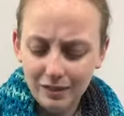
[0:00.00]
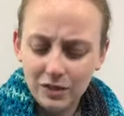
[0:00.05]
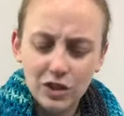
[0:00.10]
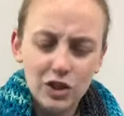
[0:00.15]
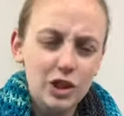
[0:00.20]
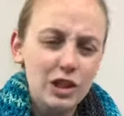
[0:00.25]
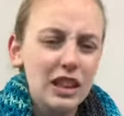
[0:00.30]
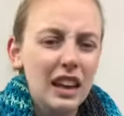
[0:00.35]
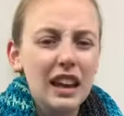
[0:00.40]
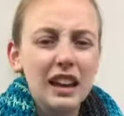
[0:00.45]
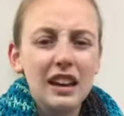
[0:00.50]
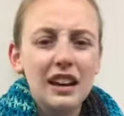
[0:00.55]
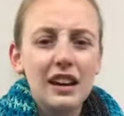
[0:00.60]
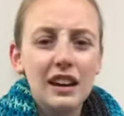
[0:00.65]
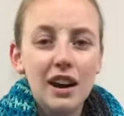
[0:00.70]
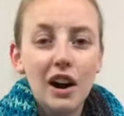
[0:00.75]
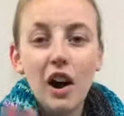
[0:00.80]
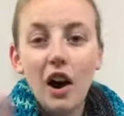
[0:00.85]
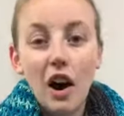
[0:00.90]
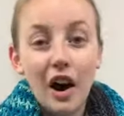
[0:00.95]
just like
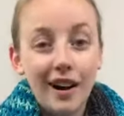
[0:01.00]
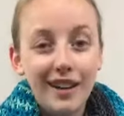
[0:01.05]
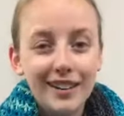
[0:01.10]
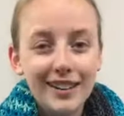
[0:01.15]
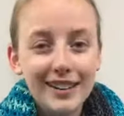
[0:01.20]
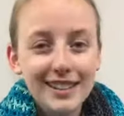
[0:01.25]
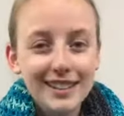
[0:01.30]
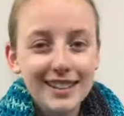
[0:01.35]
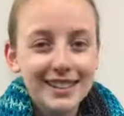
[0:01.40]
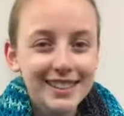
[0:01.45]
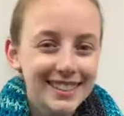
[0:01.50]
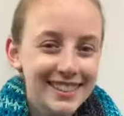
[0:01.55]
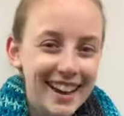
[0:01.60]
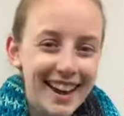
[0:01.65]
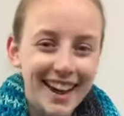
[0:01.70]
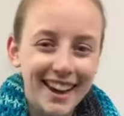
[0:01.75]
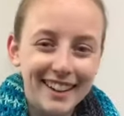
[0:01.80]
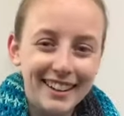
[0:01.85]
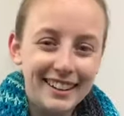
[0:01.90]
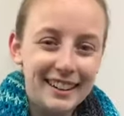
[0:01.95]
audits
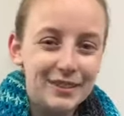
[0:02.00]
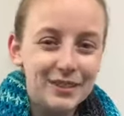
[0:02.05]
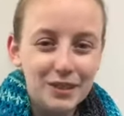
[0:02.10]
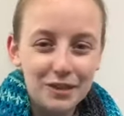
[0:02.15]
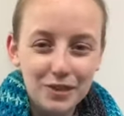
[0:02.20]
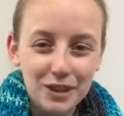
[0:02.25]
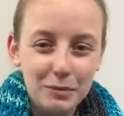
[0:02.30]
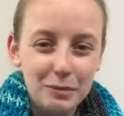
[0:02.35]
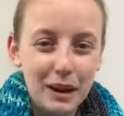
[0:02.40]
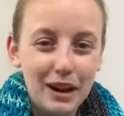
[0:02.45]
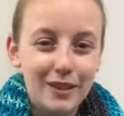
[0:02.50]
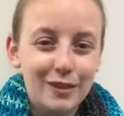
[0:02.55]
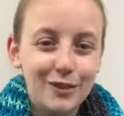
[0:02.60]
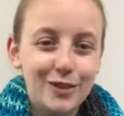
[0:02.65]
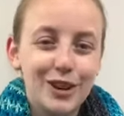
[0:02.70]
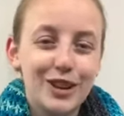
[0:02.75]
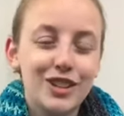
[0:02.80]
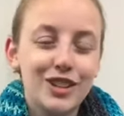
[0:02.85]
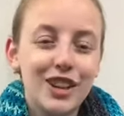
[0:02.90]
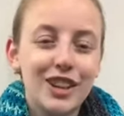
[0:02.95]
and giving feedback for
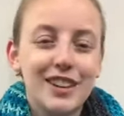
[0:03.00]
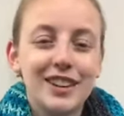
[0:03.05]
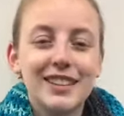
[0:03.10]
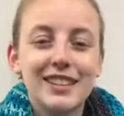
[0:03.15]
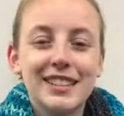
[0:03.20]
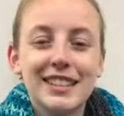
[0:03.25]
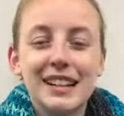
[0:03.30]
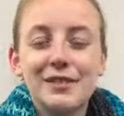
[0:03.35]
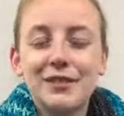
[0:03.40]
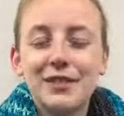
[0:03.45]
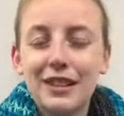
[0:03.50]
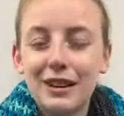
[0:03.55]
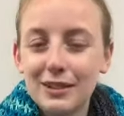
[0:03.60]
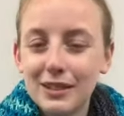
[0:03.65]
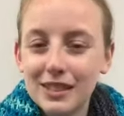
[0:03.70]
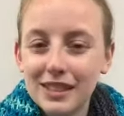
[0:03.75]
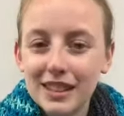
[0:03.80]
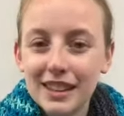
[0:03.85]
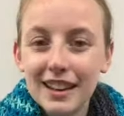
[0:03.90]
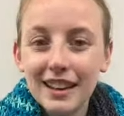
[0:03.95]
each other and stuff, and that
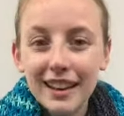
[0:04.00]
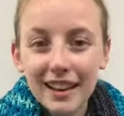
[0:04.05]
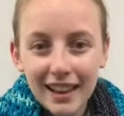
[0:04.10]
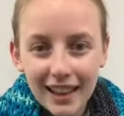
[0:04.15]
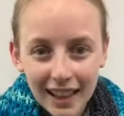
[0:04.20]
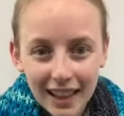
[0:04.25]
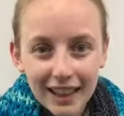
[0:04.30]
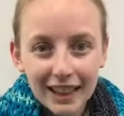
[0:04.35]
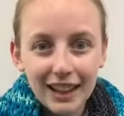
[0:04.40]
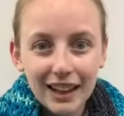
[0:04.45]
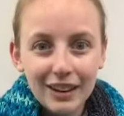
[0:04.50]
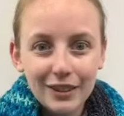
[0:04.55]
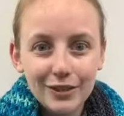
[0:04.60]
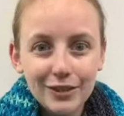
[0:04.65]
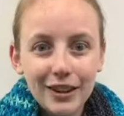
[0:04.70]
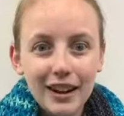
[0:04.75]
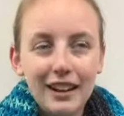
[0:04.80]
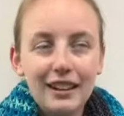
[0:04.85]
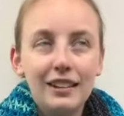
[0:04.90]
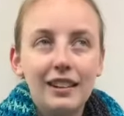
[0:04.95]
was a lot of
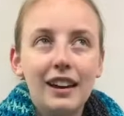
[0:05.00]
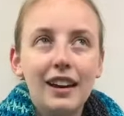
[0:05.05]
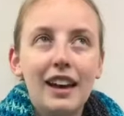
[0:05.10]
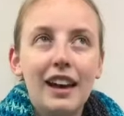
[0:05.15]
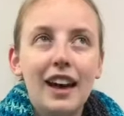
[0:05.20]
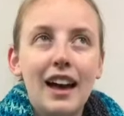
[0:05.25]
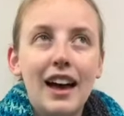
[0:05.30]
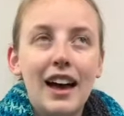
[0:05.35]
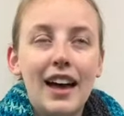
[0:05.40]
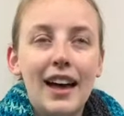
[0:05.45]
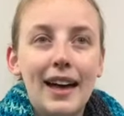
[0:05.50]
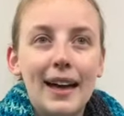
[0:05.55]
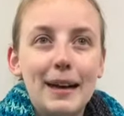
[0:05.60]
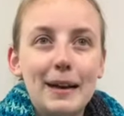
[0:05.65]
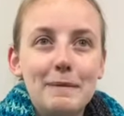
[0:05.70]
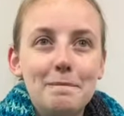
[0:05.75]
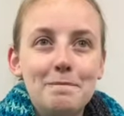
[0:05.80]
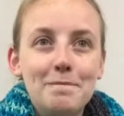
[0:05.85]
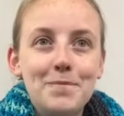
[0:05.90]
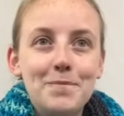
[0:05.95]
fun.
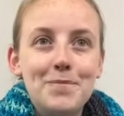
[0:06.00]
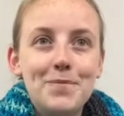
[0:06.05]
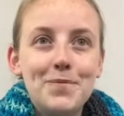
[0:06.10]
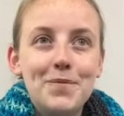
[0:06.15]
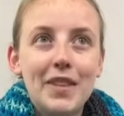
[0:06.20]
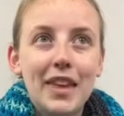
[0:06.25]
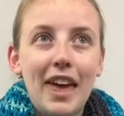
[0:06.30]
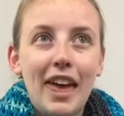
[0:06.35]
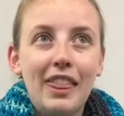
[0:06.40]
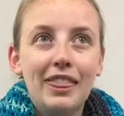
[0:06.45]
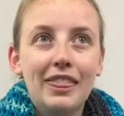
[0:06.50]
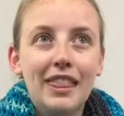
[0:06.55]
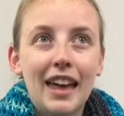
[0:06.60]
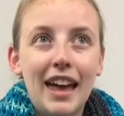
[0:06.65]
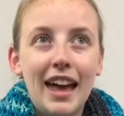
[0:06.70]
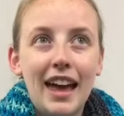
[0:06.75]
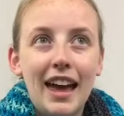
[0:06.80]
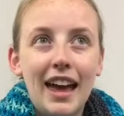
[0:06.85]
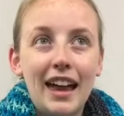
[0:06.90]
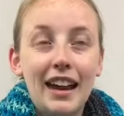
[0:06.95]
And
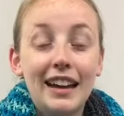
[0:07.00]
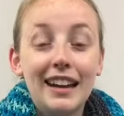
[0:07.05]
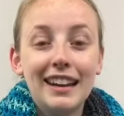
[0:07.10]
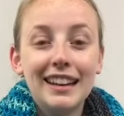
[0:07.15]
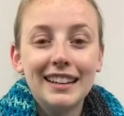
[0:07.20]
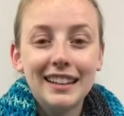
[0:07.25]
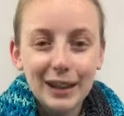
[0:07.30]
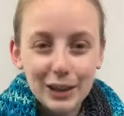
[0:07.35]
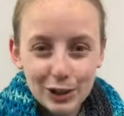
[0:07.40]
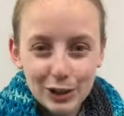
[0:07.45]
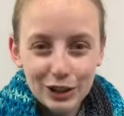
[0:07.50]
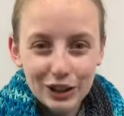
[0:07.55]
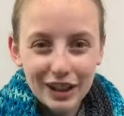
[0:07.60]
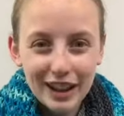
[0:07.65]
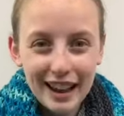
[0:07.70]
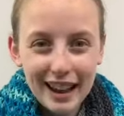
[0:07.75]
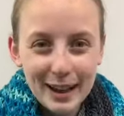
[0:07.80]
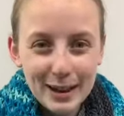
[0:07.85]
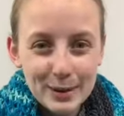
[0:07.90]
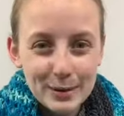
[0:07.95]
then
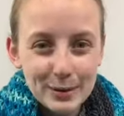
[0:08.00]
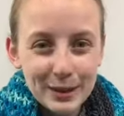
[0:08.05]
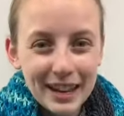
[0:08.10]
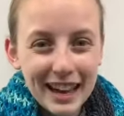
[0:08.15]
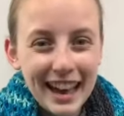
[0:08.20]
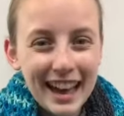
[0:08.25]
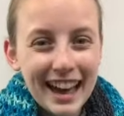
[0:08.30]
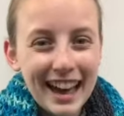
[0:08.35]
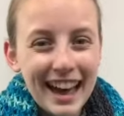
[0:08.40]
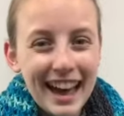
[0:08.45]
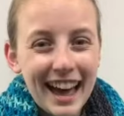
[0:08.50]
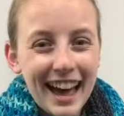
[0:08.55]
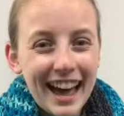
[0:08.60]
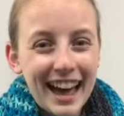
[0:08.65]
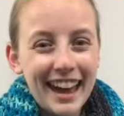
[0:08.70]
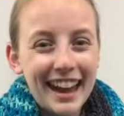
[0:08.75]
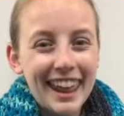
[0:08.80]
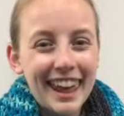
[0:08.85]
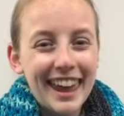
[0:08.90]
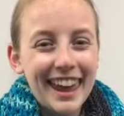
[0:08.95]
yesterday we
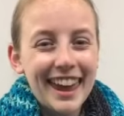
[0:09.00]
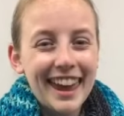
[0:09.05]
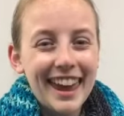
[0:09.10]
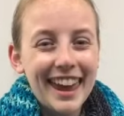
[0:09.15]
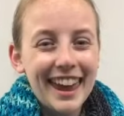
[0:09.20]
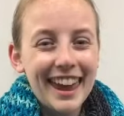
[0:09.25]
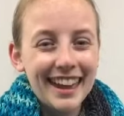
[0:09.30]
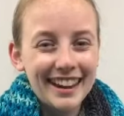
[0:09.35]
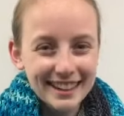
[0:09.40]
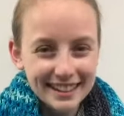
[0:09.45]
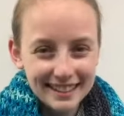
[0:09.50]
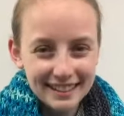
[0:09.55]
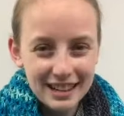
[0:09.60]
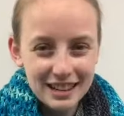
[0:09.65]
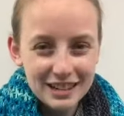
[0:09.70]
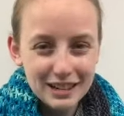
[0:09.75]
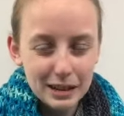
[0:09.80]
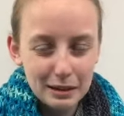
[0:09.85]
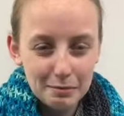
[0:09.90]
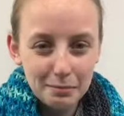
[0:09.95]
had
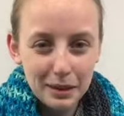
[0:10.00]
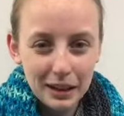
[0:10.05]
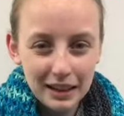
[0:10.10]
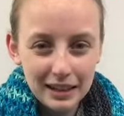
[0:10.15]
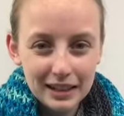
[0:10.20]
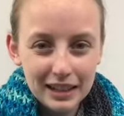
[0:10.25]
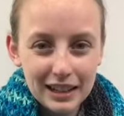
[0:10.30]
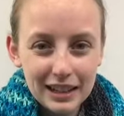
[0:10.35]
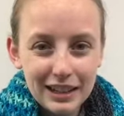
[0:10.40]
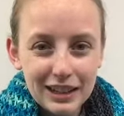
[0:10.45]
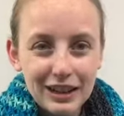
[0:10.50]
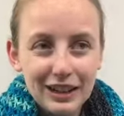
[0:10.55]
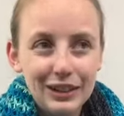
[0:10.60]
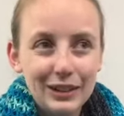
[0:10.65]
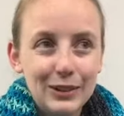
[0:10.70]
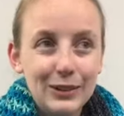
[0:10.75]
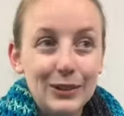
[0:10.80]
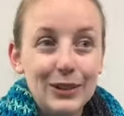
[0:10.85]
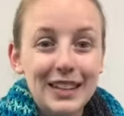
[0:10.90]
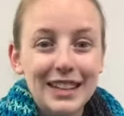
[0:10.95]
Annalisa Miller,
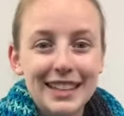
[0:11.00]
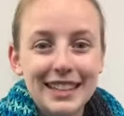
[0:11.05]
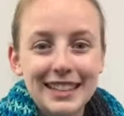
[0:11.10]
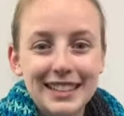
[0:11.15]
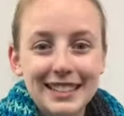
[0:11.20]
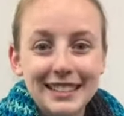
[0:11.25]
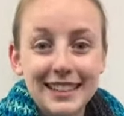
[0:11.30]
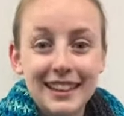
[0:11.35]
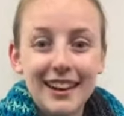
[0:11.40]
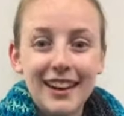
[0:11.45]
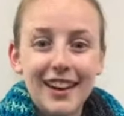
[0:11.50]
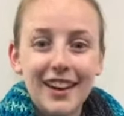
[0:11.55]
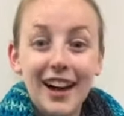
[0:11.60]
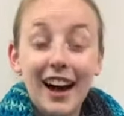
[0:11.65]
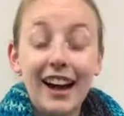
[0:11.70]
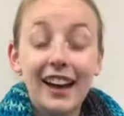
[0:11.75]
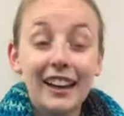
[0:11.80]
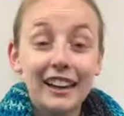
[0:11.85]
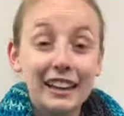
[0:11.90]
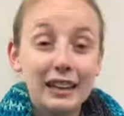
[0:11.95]
who is
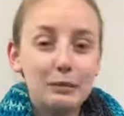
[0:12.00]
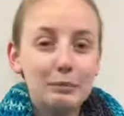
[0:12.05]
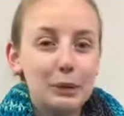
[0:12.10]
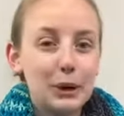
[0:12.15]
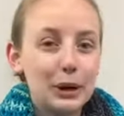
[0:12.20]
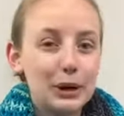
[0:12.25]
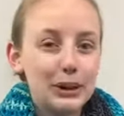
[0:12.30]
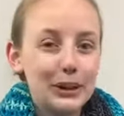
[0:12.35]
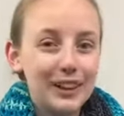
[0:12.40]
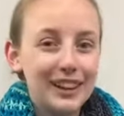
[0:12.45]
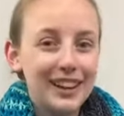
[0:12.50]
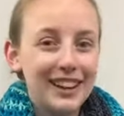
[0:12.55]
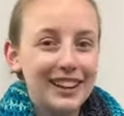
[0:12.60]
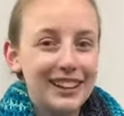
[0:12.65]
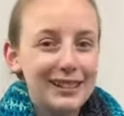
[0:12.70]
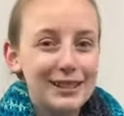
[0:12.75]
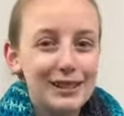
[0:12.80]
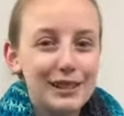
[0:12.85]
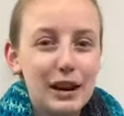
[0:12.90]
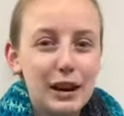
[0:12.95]
a Hidden Pearl on
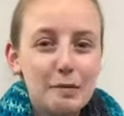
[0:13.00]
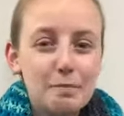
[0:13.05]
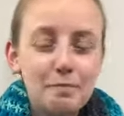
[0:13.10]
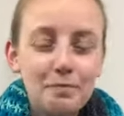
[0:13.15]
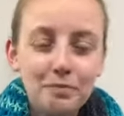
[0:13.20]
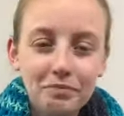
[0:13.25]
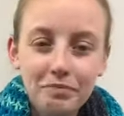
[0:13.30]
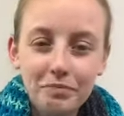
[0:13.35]
Instagram.